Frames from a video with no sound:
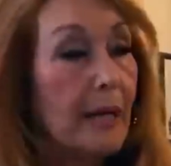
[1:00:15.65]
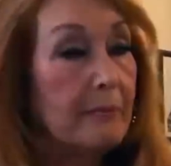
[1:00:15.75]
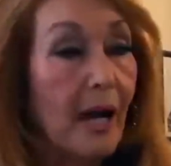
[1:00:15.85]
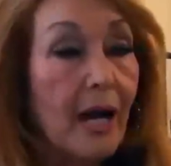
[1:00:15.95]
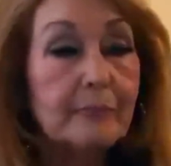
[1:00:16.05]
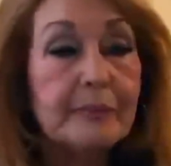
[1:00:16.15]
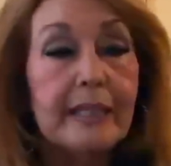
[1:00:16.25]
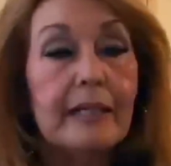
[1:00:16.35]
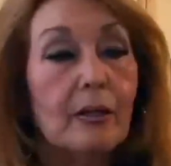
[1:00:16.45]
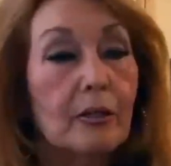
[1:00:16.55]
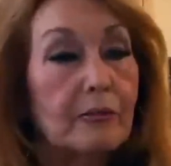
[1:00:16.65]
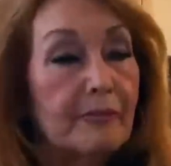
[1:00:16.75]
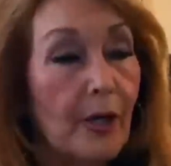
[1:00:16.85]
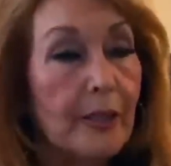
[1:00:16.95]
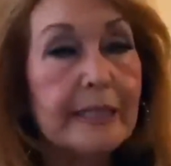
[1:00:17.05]
My mom did,
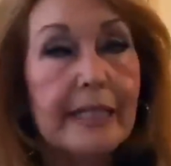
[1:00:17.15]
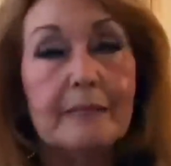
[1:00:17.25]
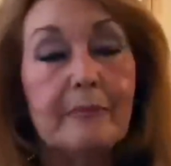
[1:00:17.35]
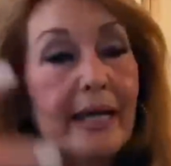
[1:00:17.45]
Uncle Vernon did,